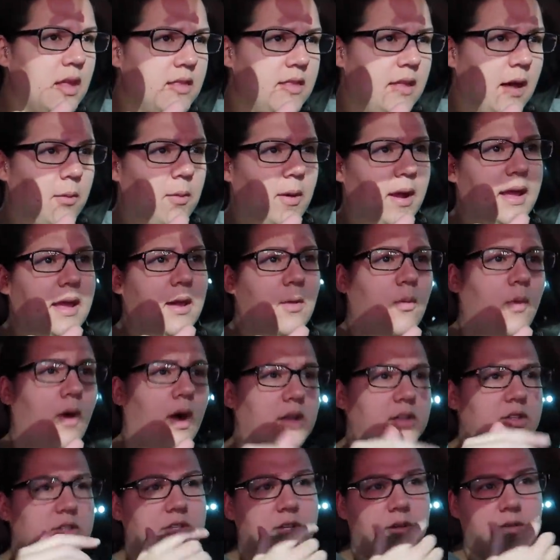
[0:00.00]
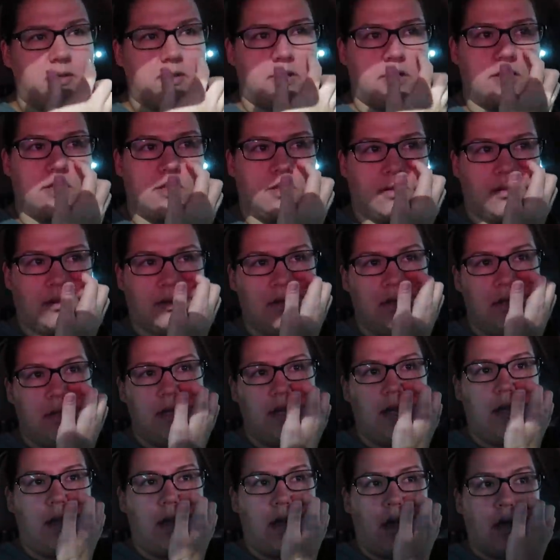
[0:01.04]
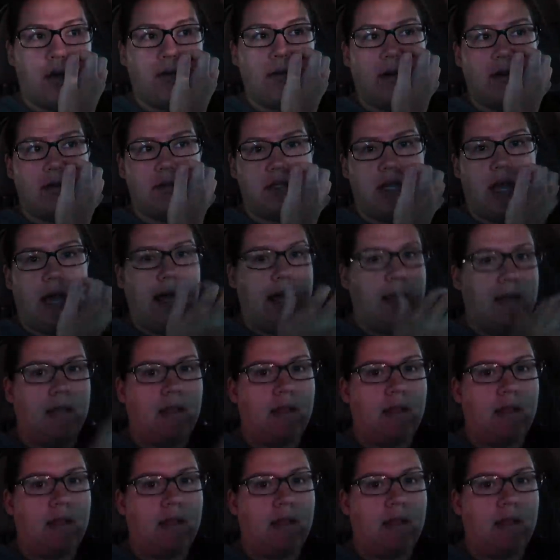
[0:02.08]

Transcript: That way I can watch shows until around 10.